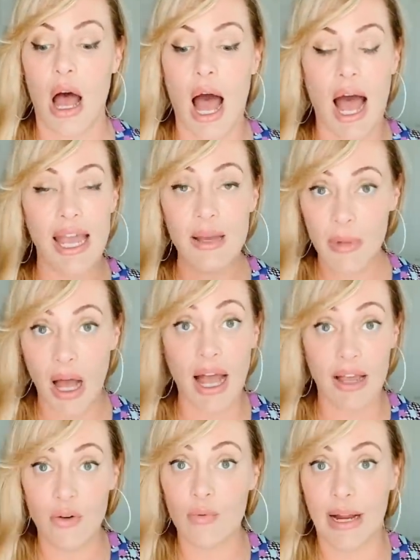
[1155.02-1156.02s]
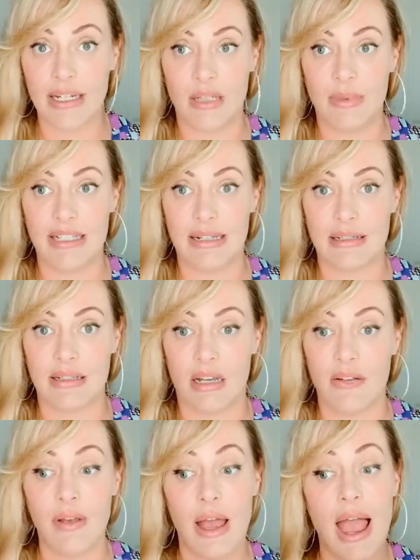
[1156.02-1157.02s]
I am I have a right to be
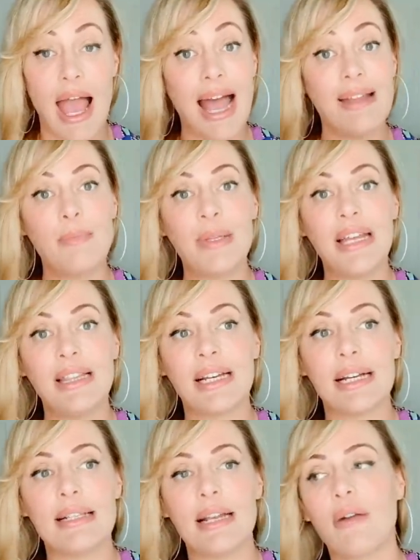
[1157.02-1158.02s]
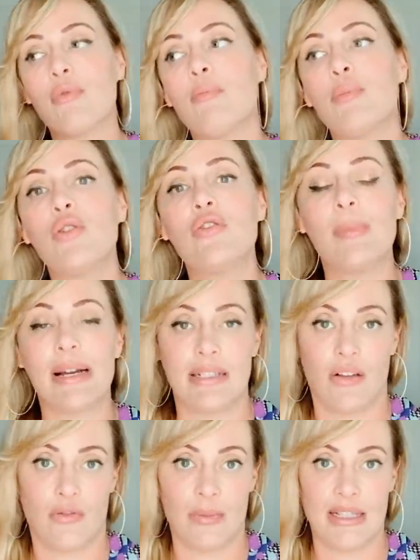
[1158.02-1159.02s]
sensitive. And but then like I said, I removed
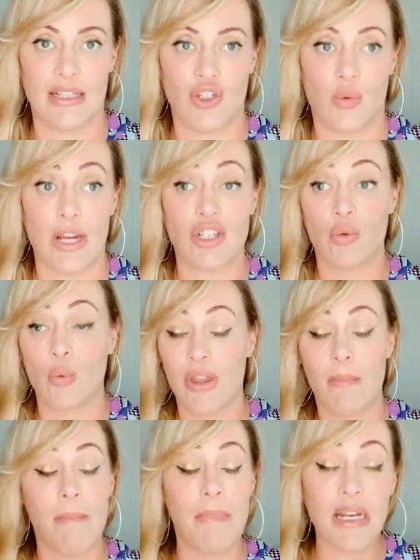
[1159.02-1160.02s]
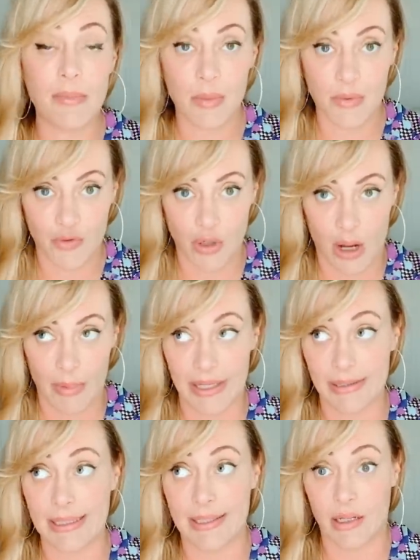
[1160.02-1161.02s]
myself from the situation with a minimum of drama,
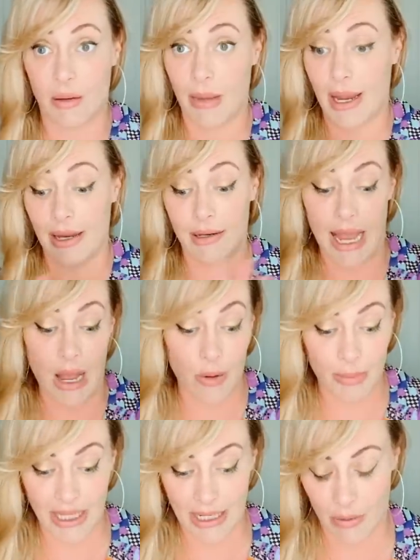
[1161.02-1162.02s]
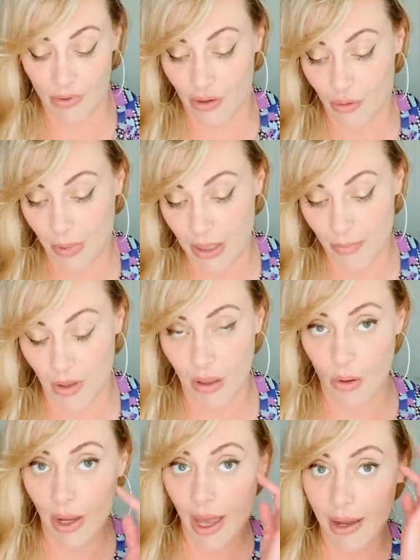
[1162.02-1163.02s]
at least on my end. How it played out with other people,
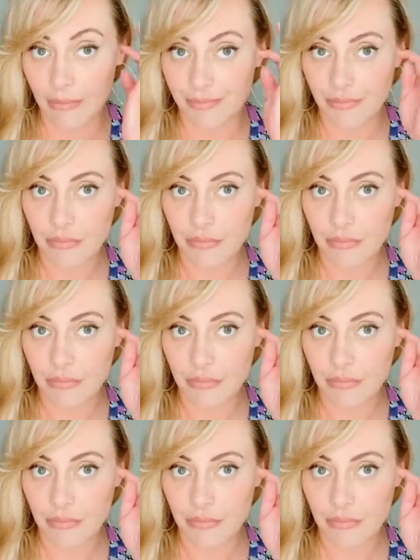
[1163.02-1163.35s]
okay.